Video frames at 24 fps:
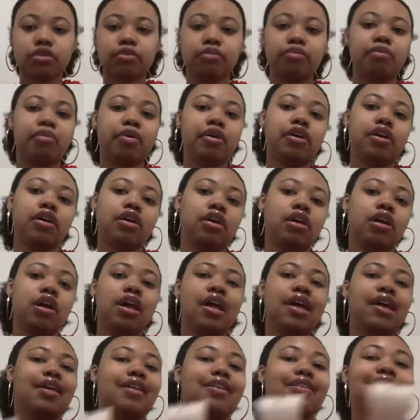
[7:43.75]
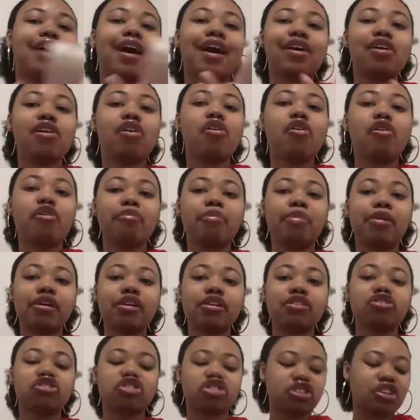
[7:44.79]
but not a whole
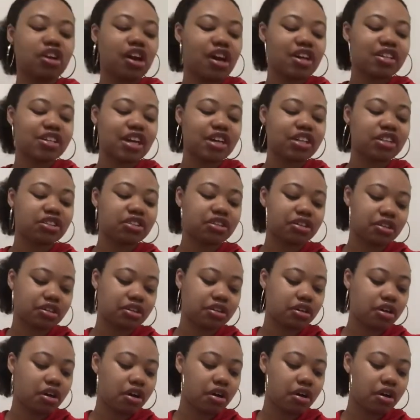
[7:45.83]
bunch, not like the